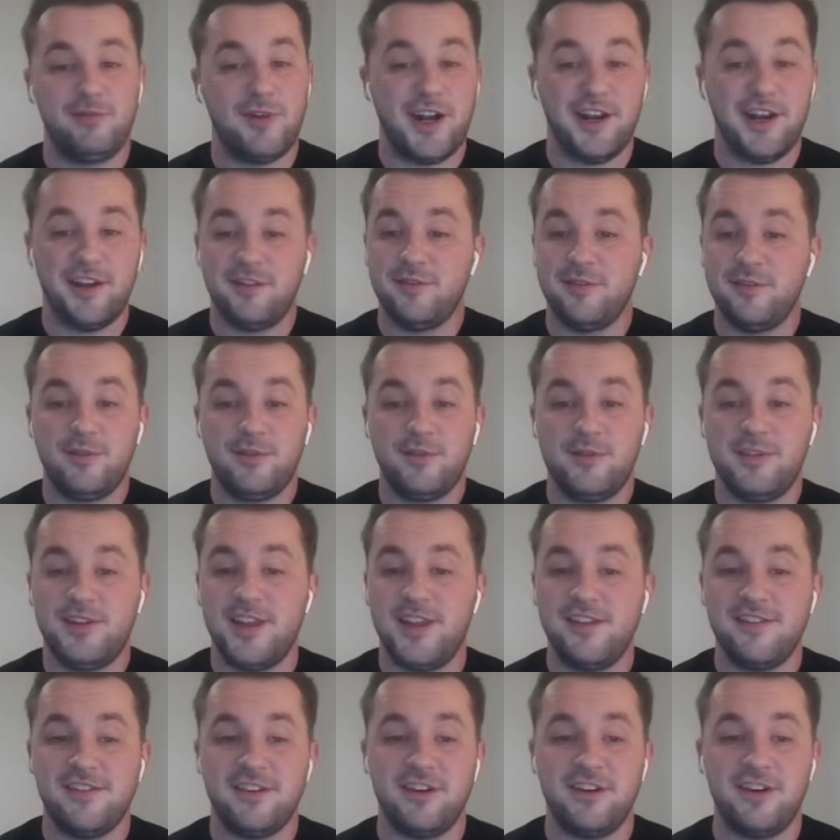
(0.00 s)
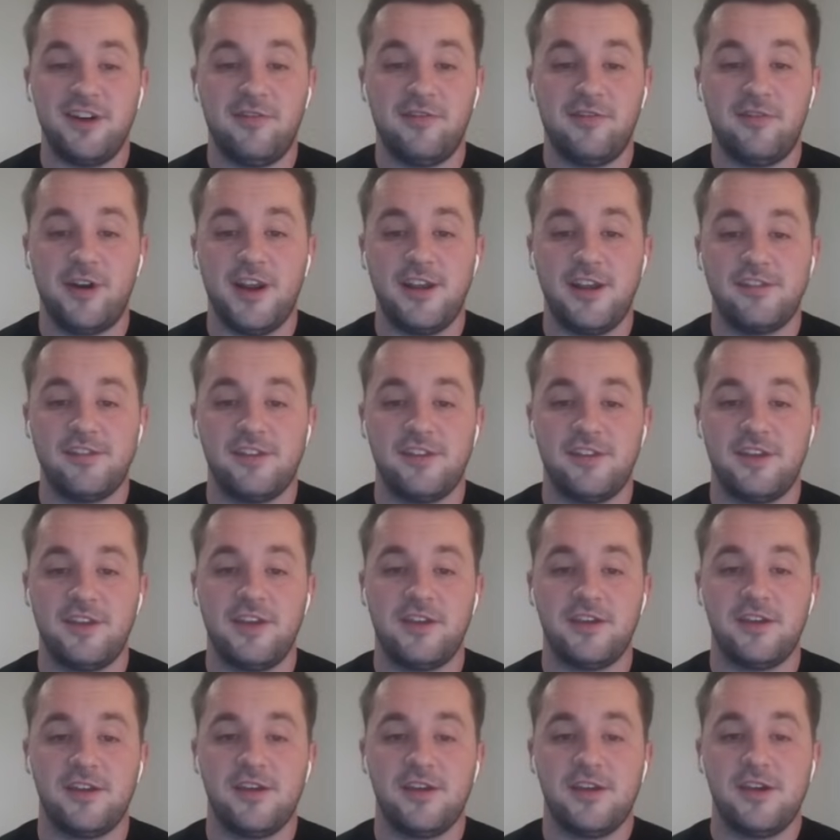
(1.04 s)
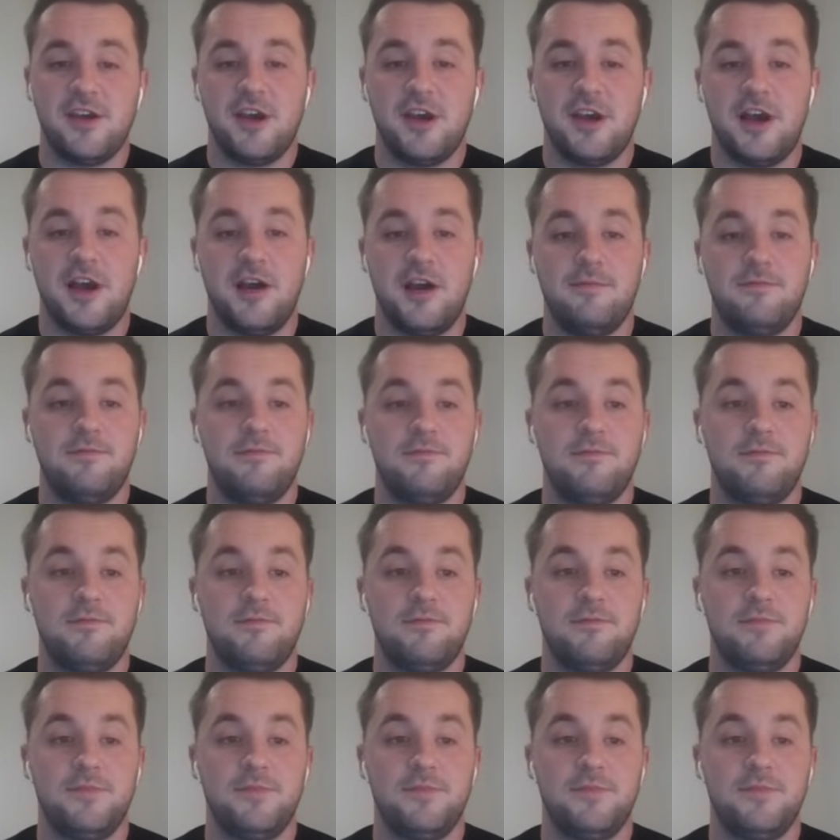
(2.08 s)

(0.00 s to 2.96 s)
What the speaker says: a decent enough race. I think the